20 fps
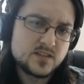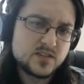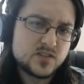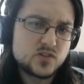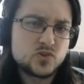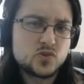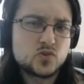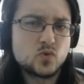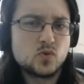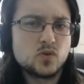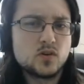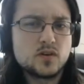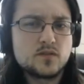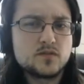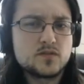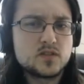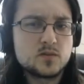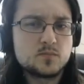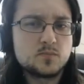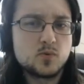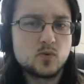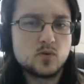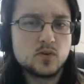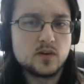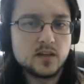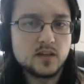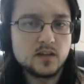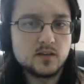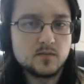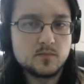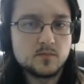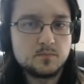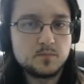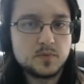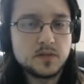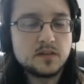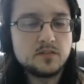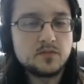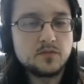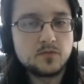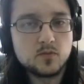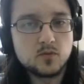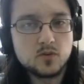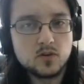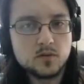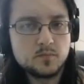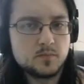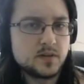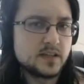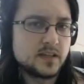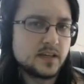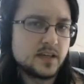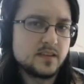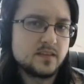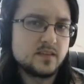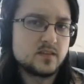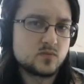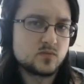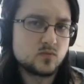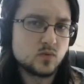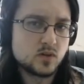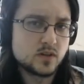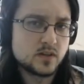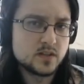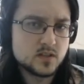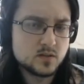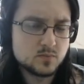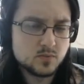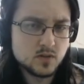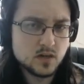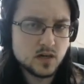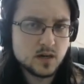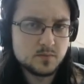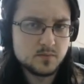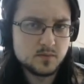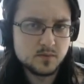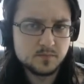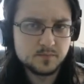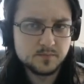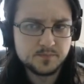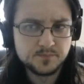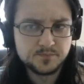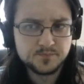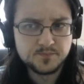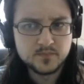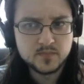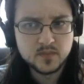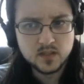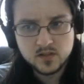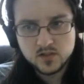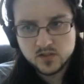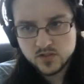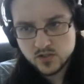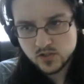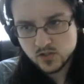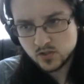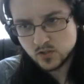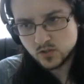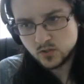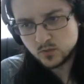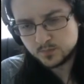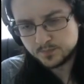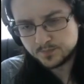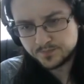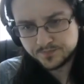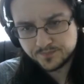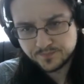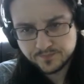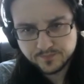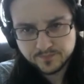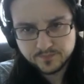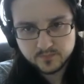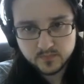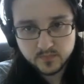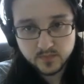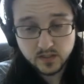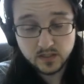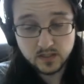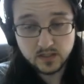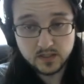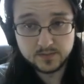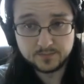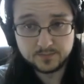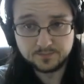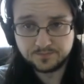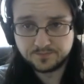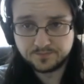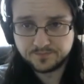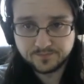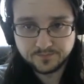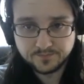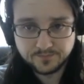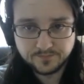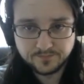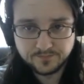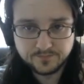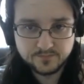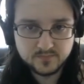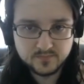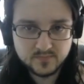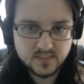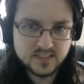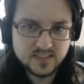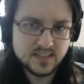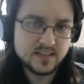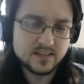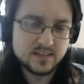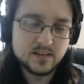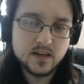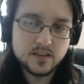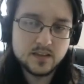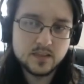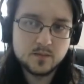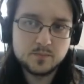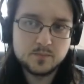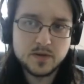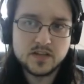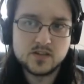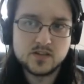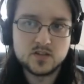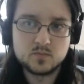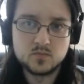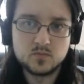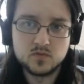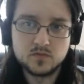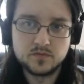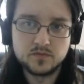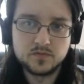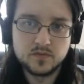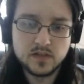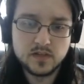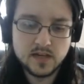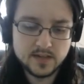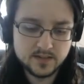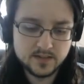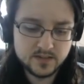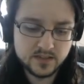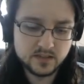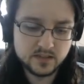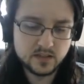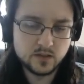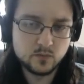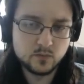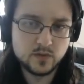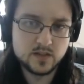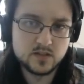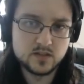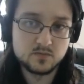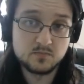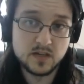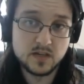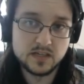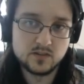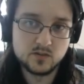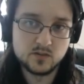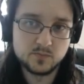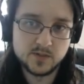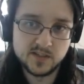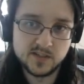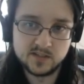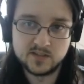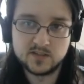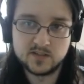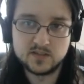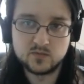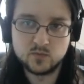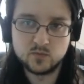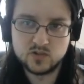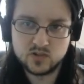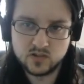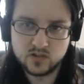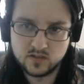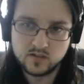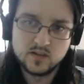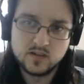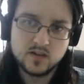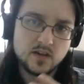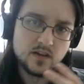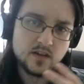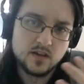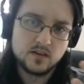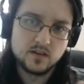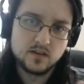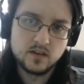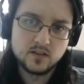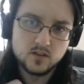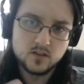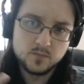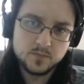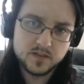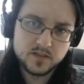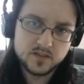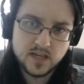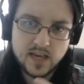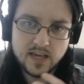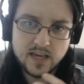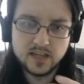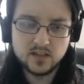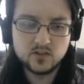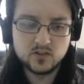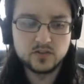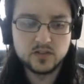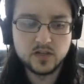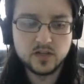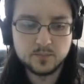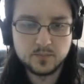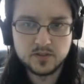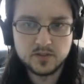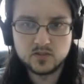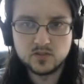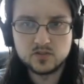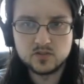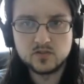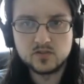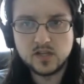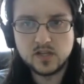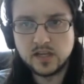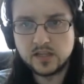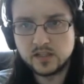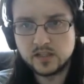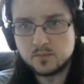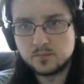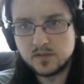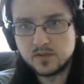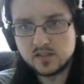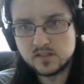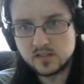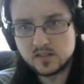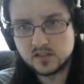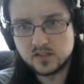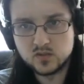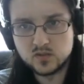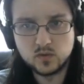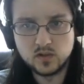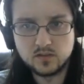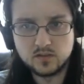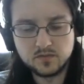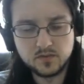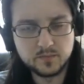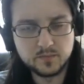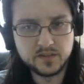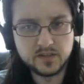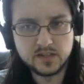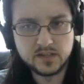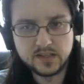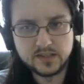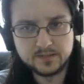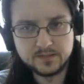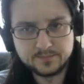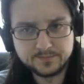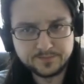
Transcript: sort of supporting b4, but again, this rook is a problem. So, yeah, not the best move. Not dealing with his minor pieces, which are a little bit tangled up. He's also taken the b6 square from the knight.